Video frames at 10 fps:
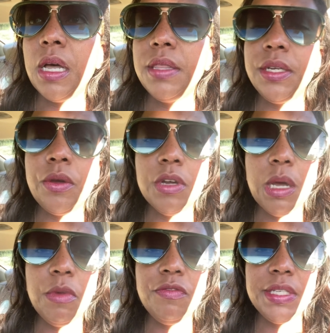They don't
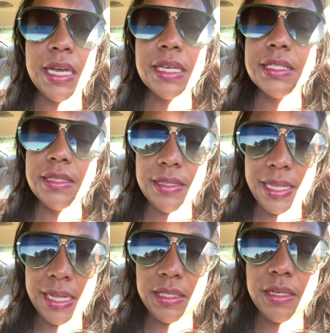come with decks.
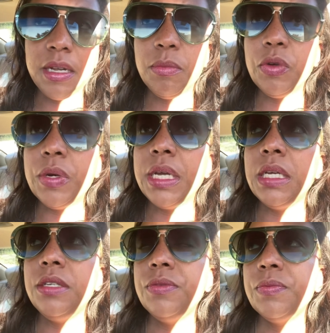That's an
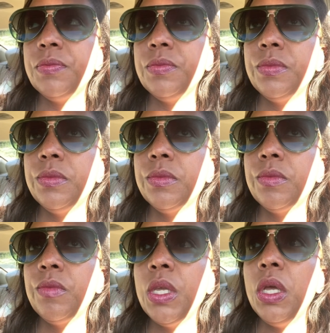upgrade.
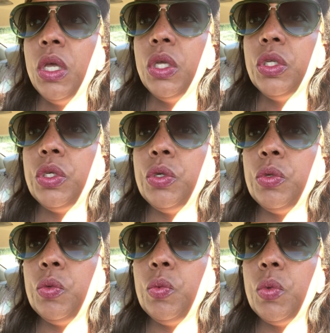
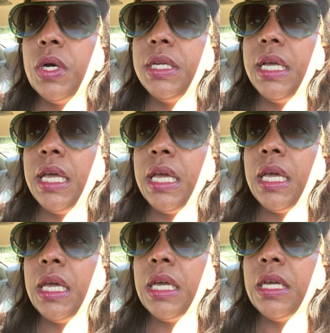You want
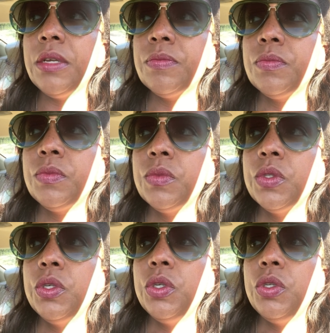a
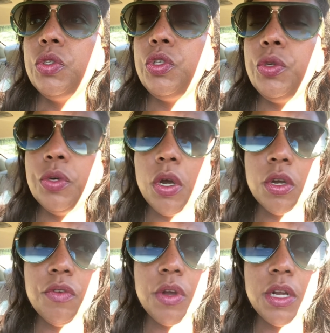2-car
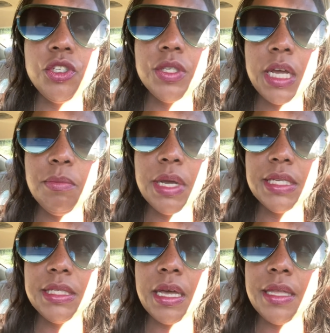garage side by
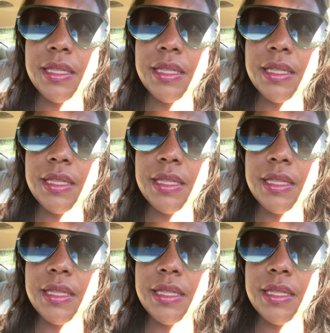side.